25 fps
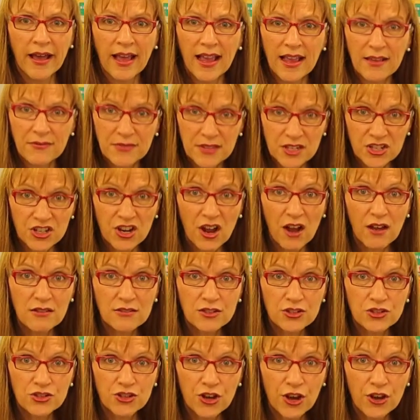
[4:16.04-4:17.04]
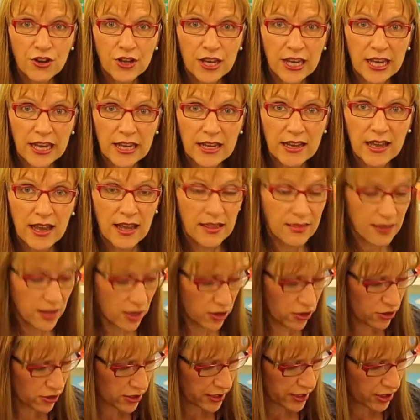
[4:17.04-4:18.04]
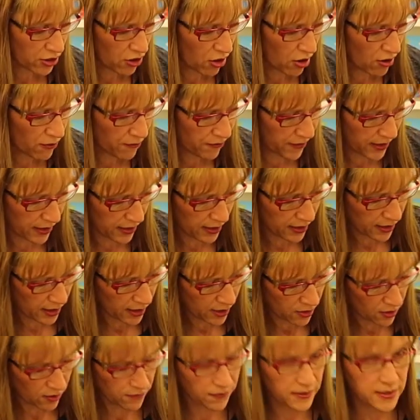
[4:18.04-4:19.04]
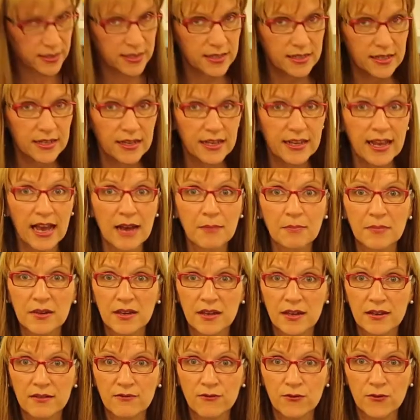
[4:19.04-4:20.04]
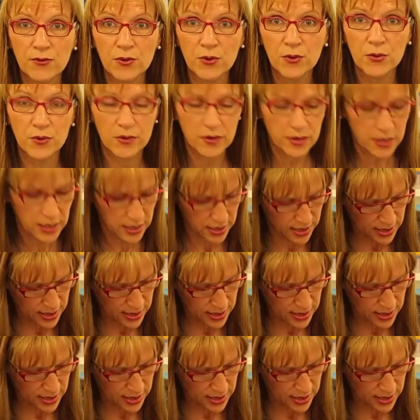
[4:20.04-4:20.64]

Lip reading: If the child's choking, they're usually coughing and often sitting up and forward.